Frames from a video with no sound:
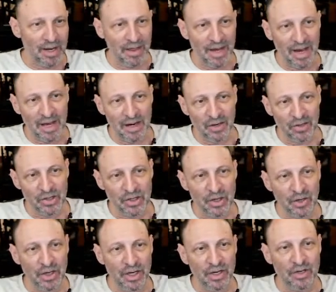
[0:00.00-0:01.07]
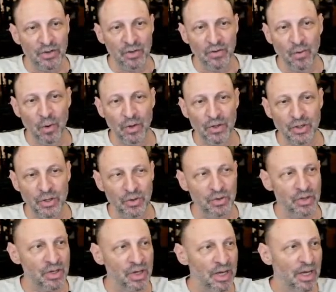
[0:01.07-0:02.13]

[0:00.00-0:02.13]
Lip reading: that. You still need to, of course, use